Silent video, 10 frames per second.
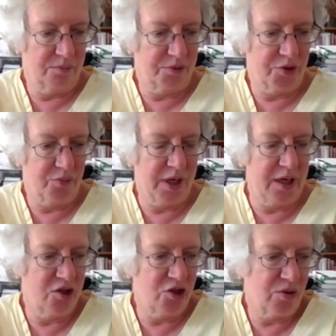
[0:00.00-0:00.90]
Should we
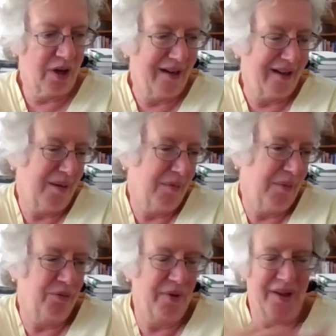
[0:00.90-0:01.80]
each try to come
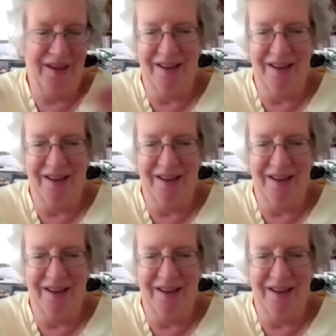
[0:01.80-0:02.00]
up with,